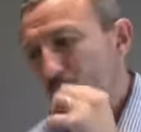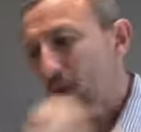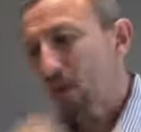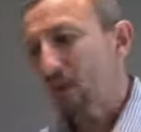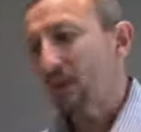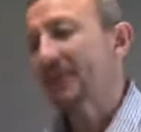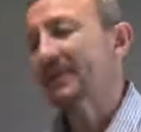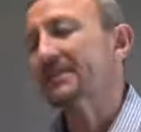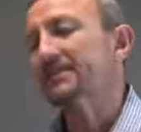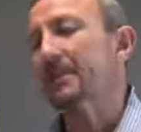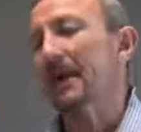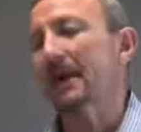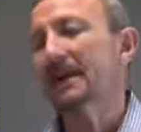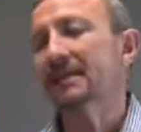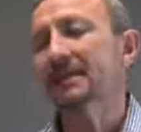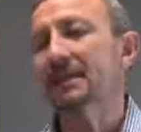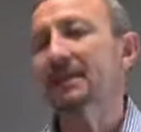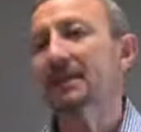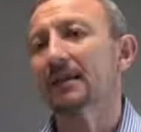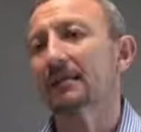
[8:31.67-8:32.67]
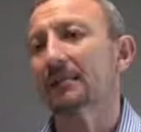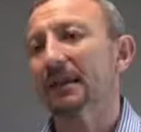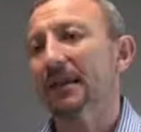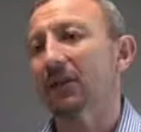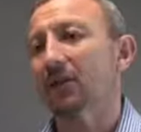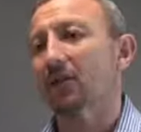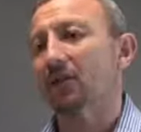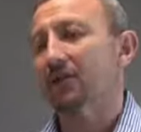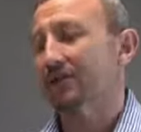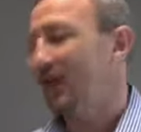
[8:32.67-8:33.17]
Well, that's basically
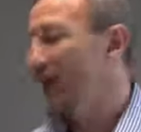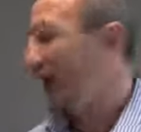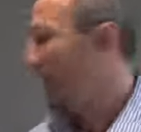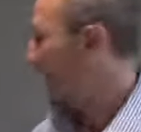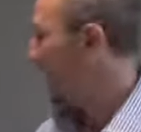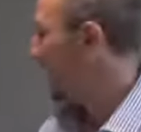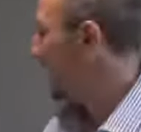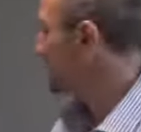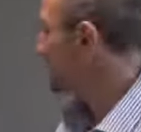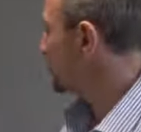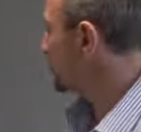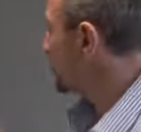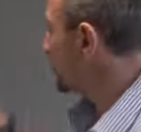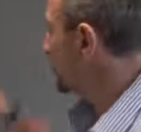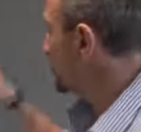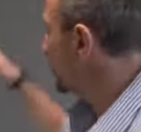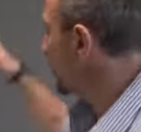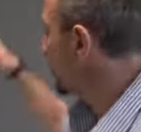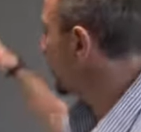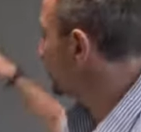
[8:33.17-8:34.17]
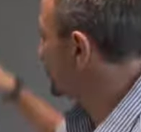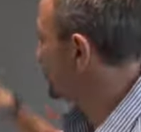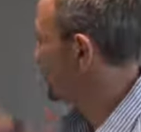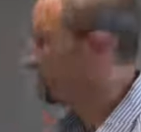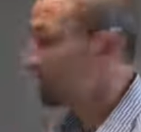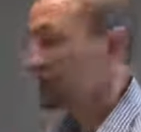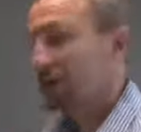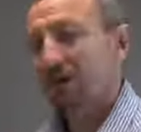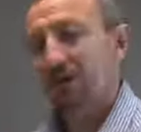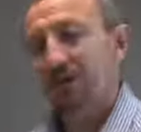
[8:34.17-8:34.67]
because as we
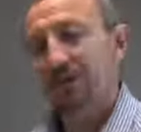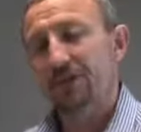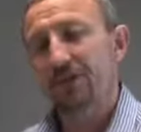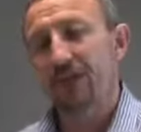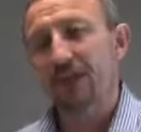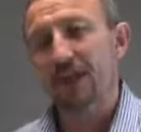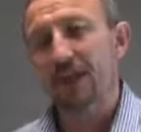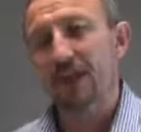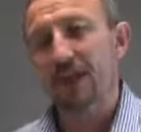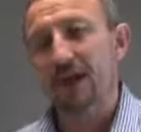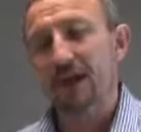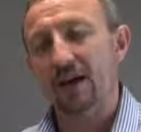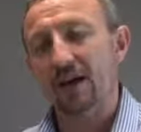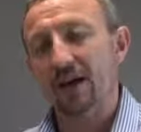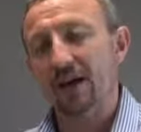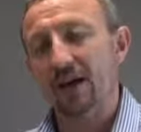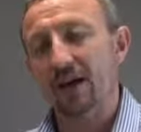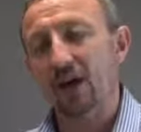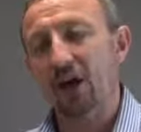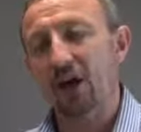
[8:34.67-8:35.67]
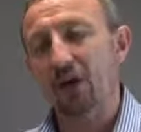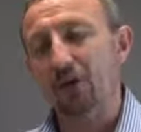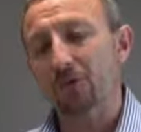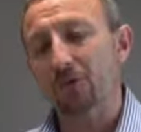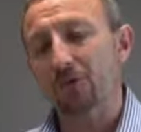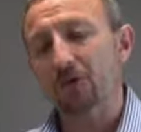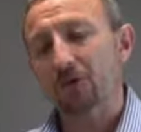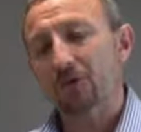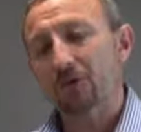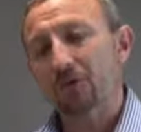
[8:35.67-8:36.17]
touch the
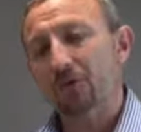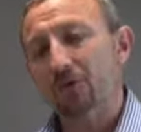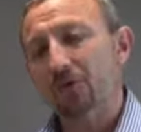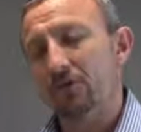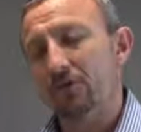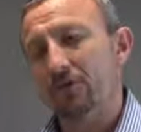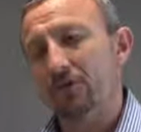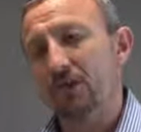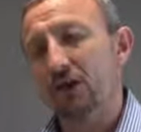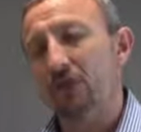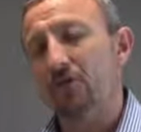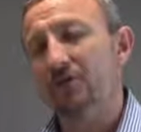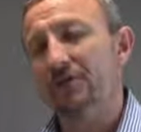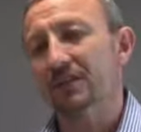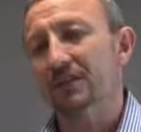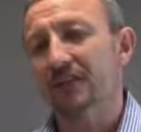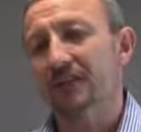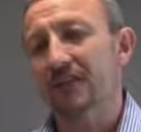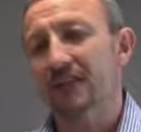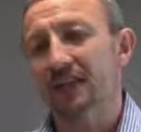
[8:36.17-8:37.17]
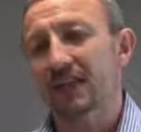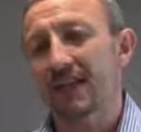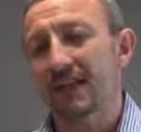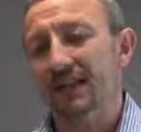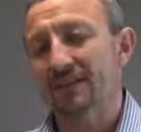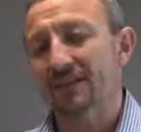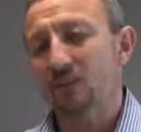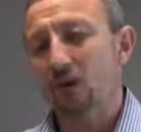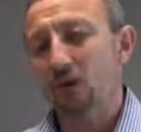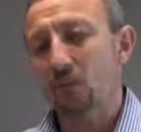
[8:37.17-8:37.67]
globe, the result is
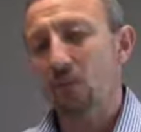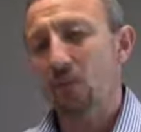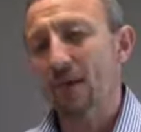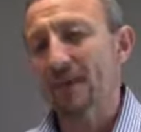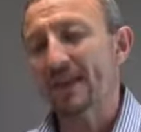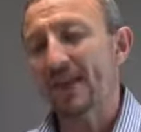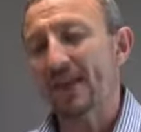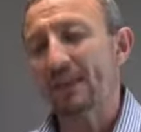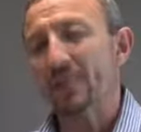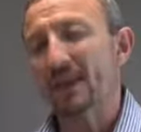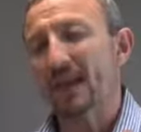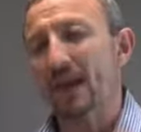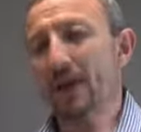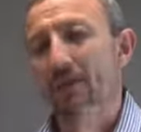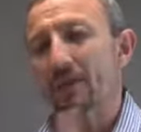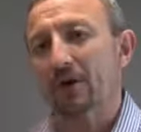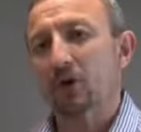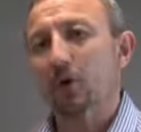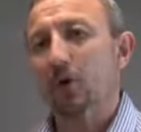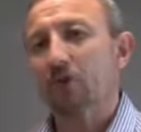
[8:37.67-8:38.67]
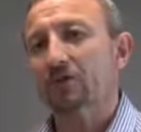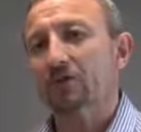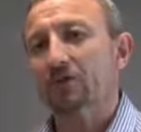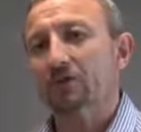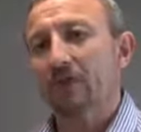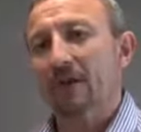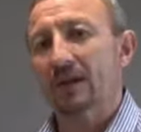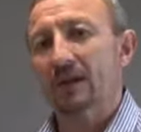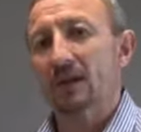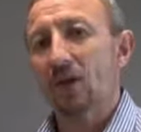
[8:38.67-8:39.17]
that we then become a
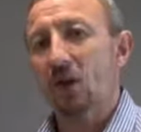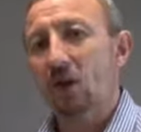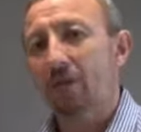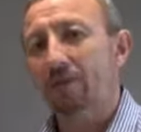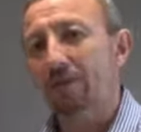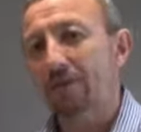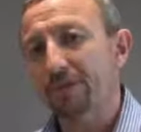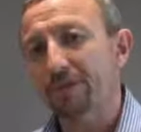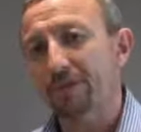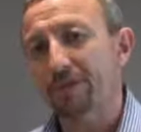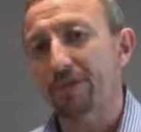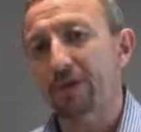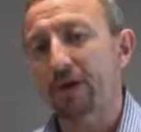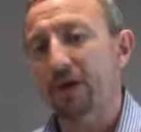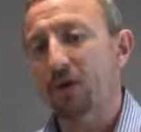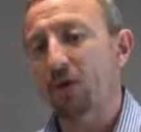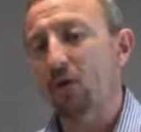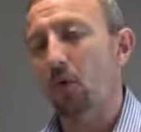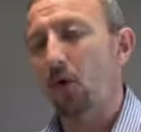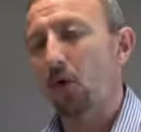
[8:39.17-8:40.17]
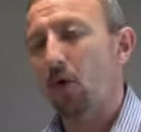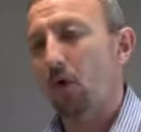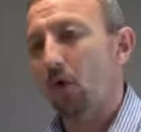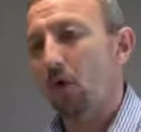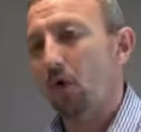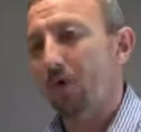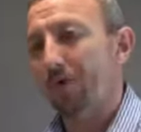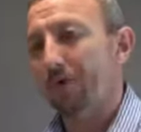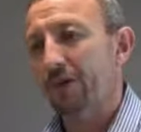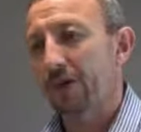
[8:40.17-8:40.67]
conduit of a flow
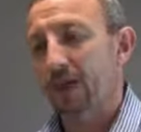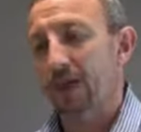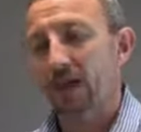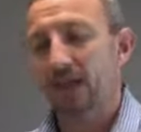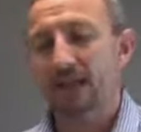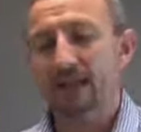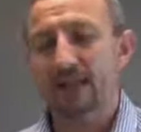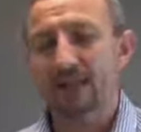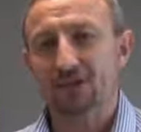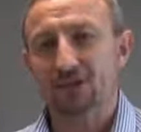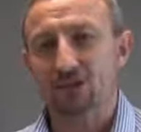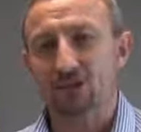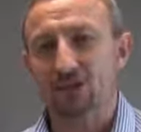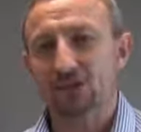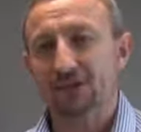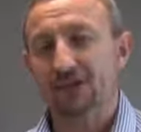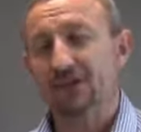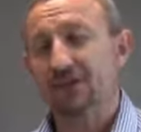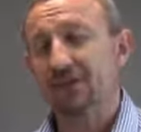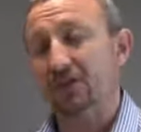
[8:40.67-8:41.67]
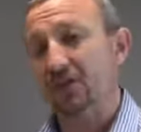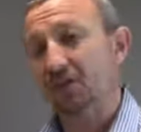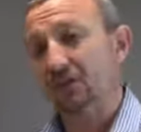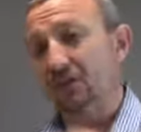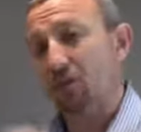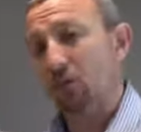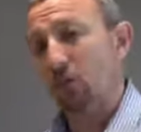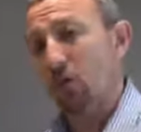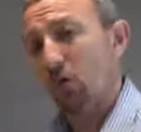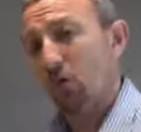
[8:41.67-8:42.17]
of electrons, either
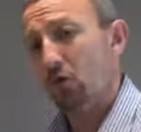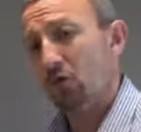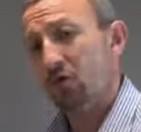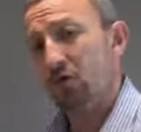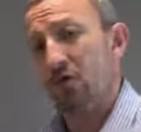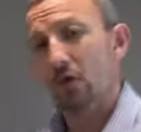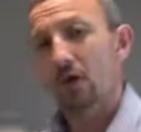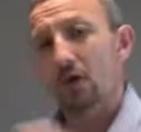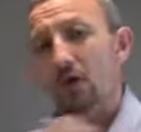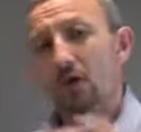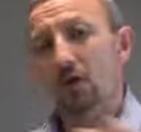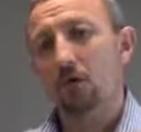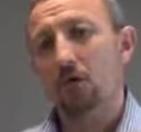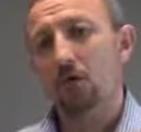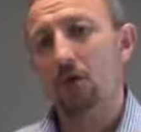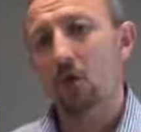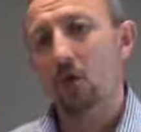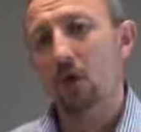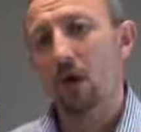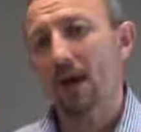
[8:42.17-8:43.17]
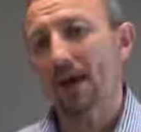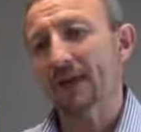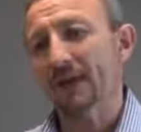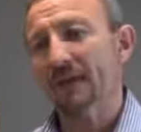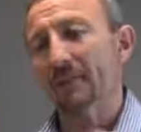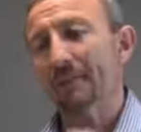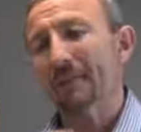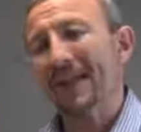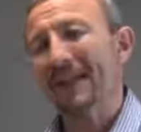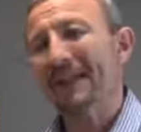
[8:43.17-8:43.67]
towards or away,
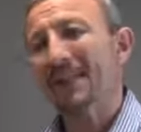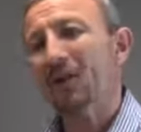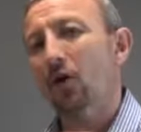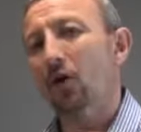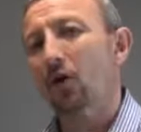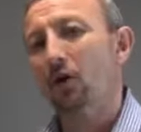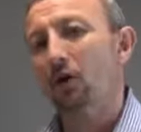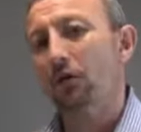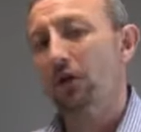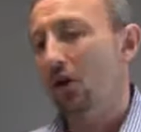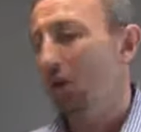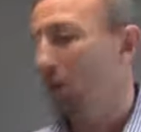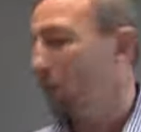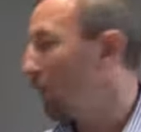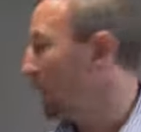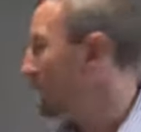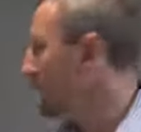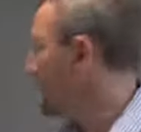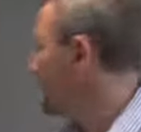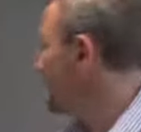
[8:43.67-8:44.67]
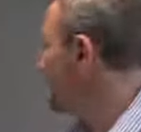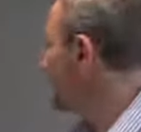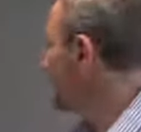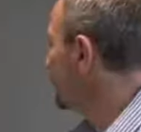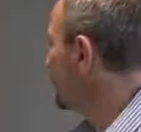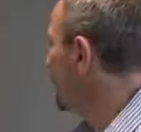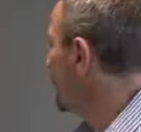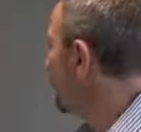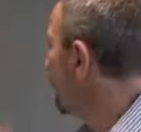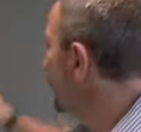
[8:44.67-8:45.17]
depending on whether we've
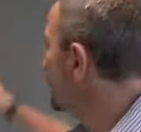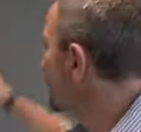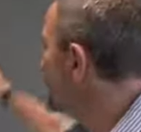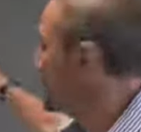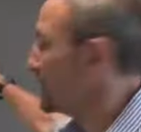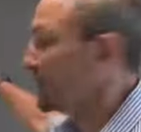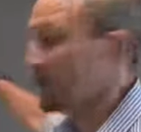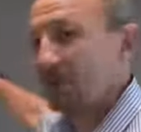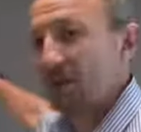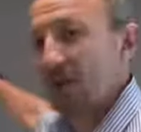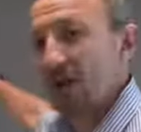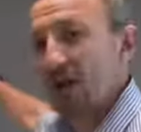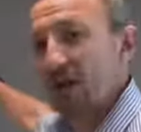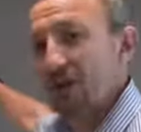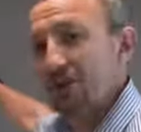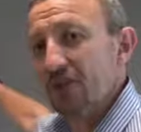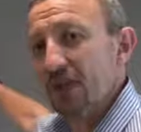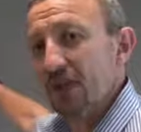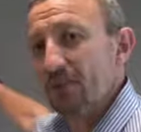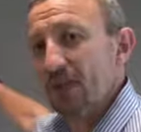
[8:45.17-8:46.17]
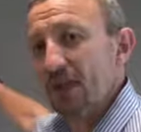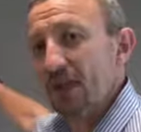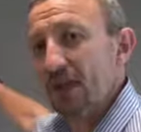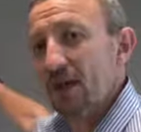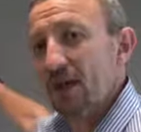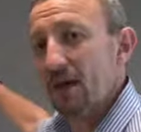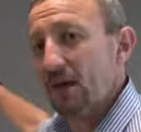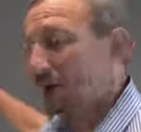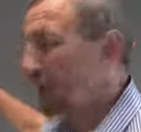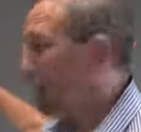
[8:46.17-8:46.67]
got a positive charge up
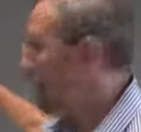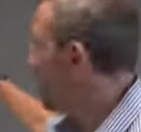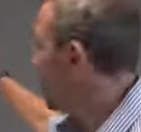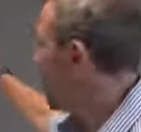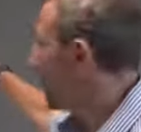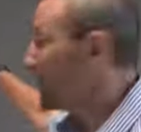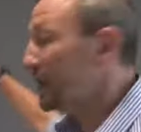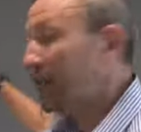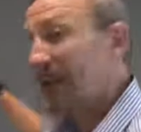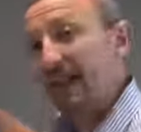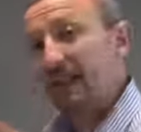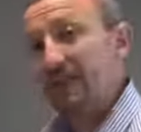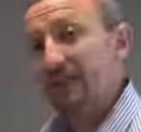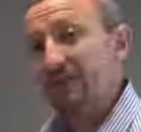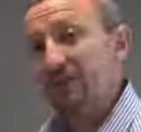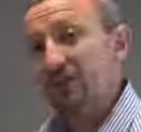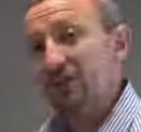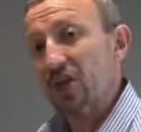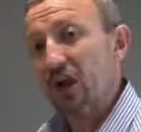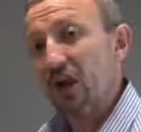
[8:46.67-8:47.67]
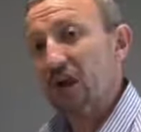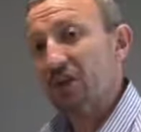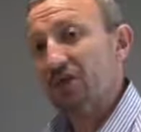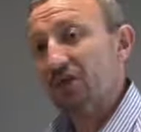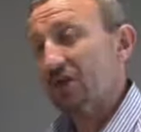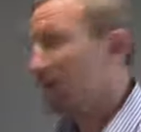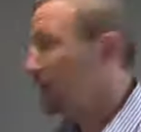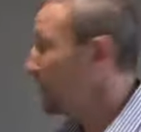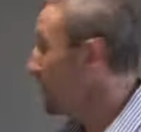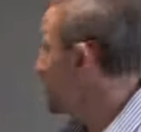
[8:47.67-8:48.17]
here or a negative
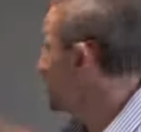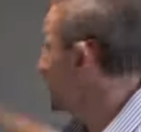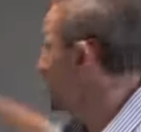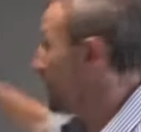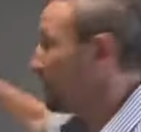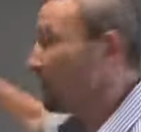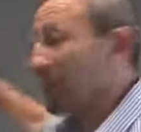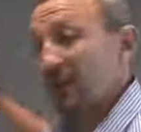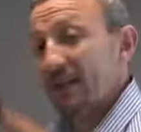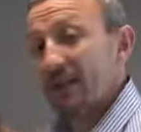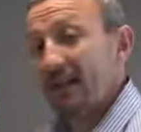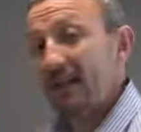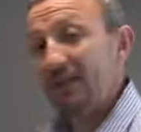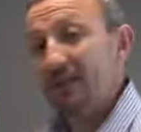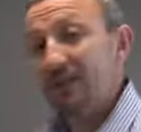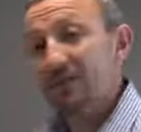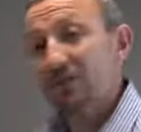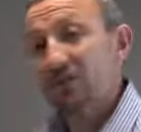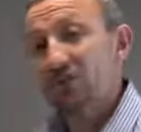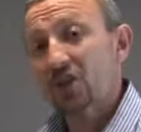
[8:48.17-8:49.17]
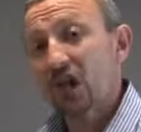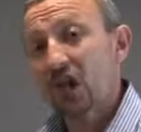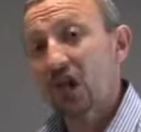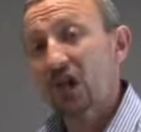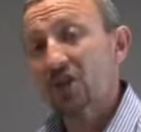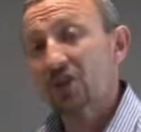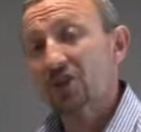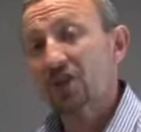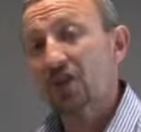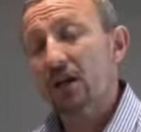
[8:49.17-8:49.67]
charge. If we've got a negative
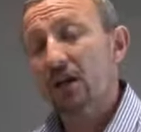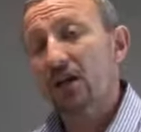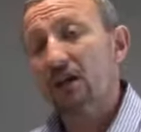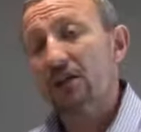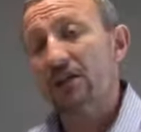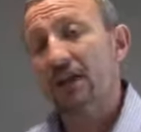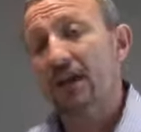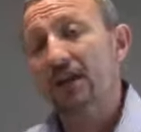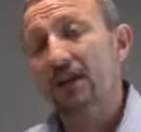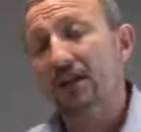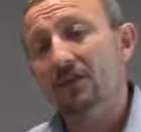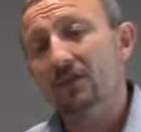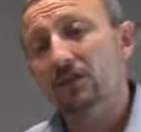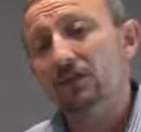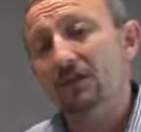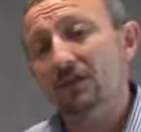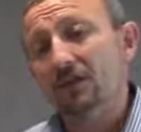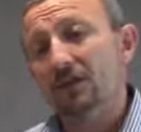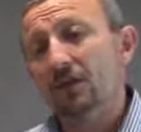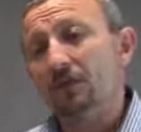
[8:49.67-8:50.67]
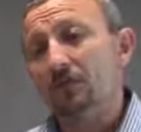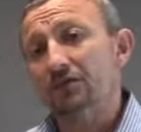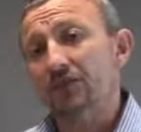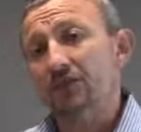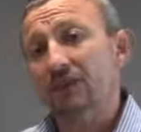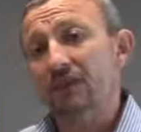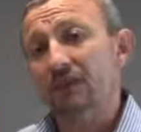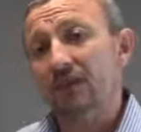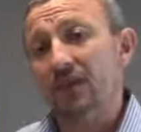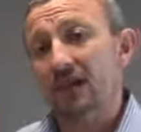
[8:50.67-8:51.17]
charge, then the result
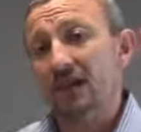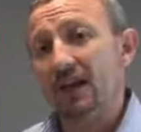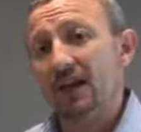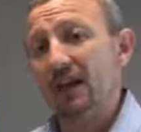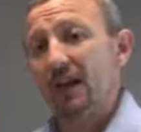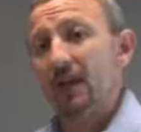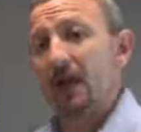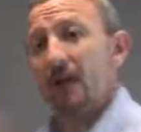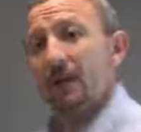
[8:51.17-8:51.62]
is the